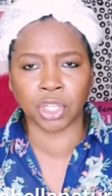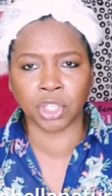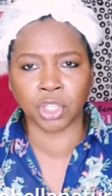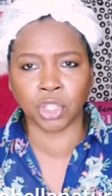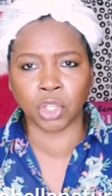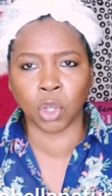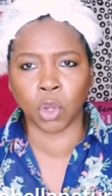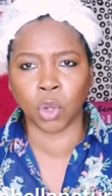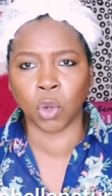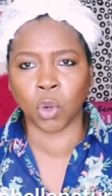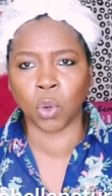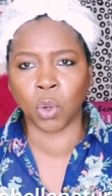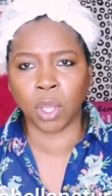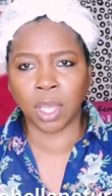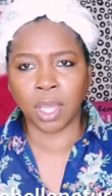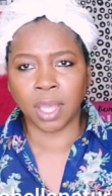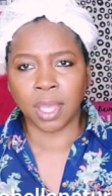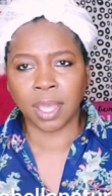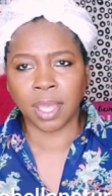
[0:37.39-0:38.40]
So
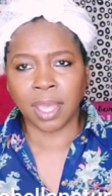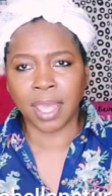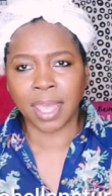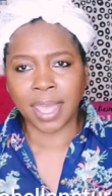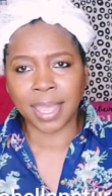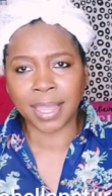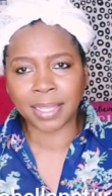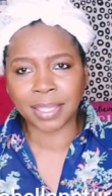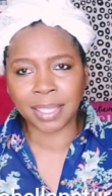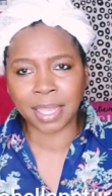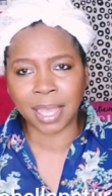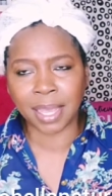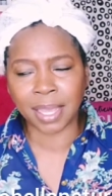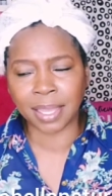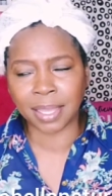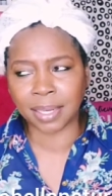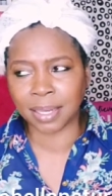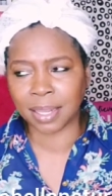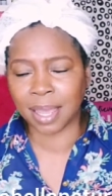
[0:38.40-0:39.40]
hang
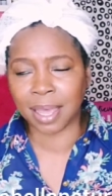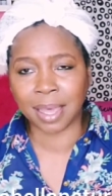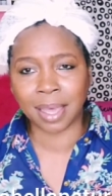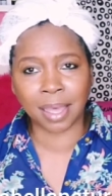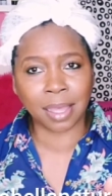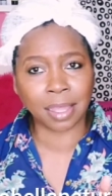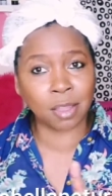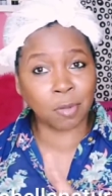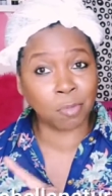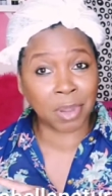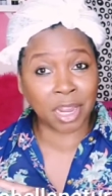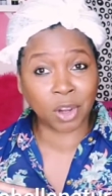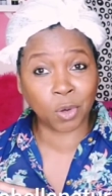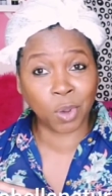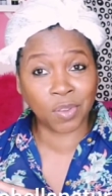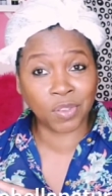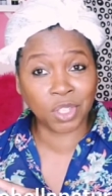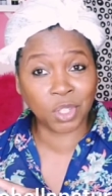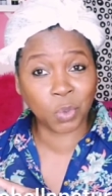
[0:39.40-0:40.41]
tight,
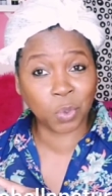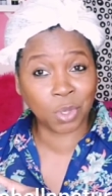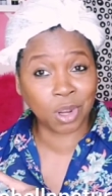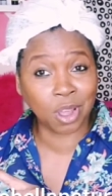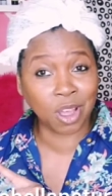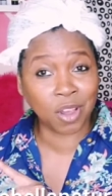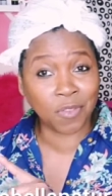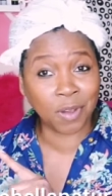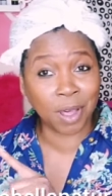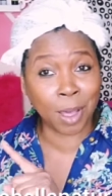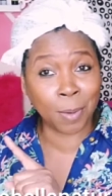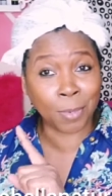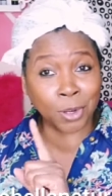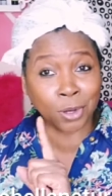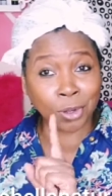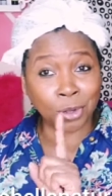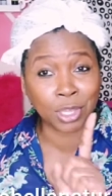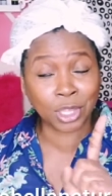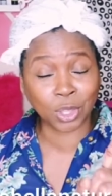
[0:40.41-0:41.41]
microwave just went off. I'm
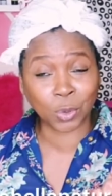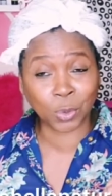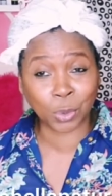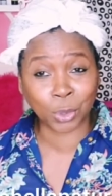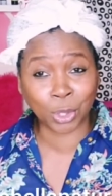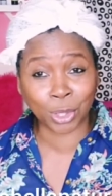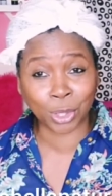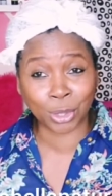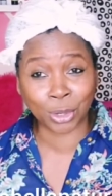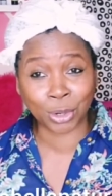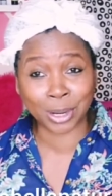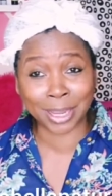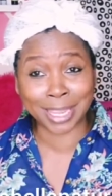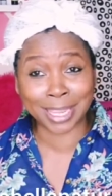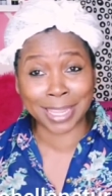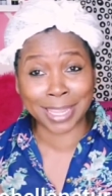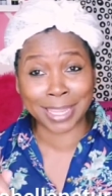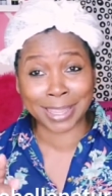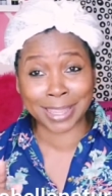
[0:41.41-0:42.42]
going to go get the water
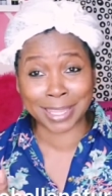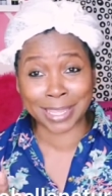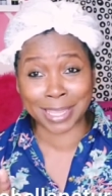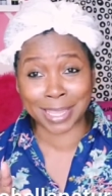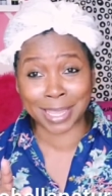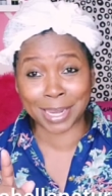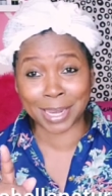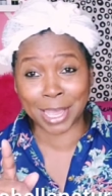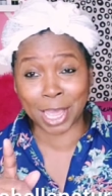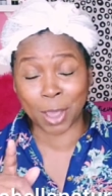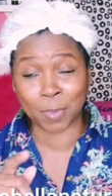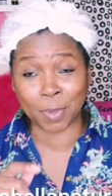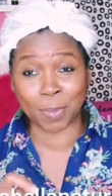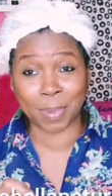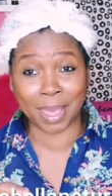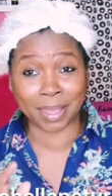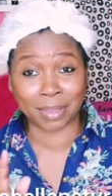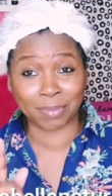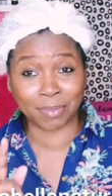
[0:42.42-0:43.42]
and then I'll be
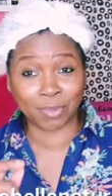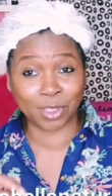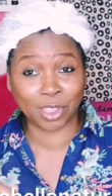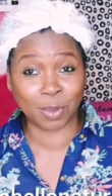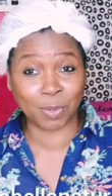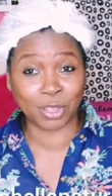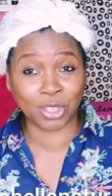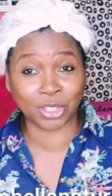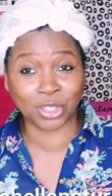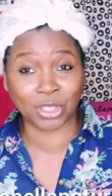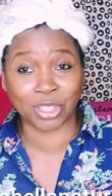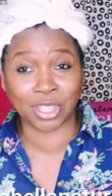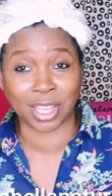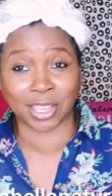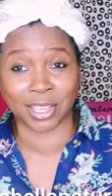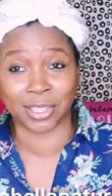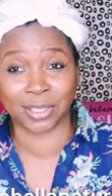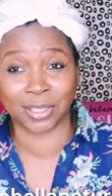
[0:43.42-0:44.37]
back. Give me just a second.